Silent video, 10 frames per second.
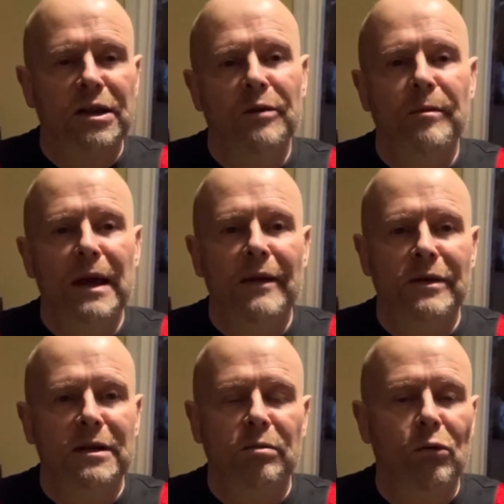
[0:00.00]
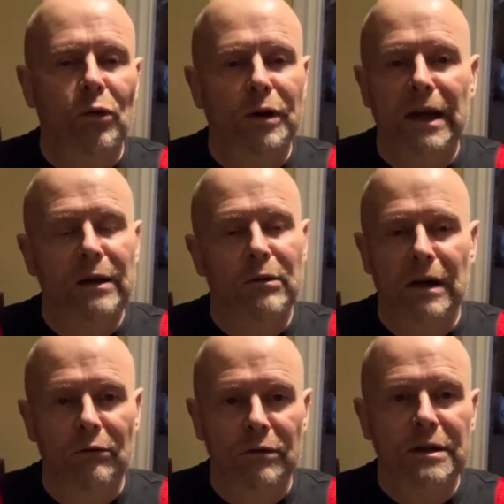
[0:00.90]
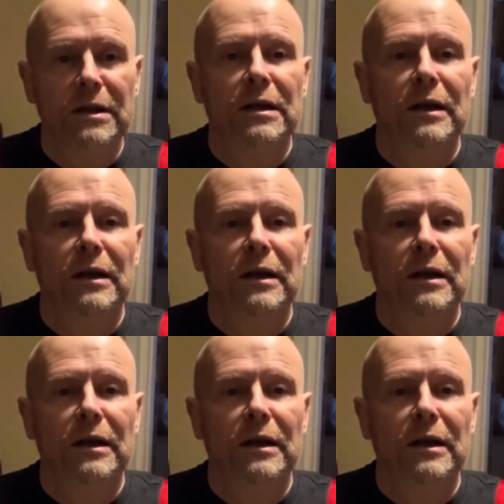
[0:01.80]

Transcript: of me ever supporting anyone else.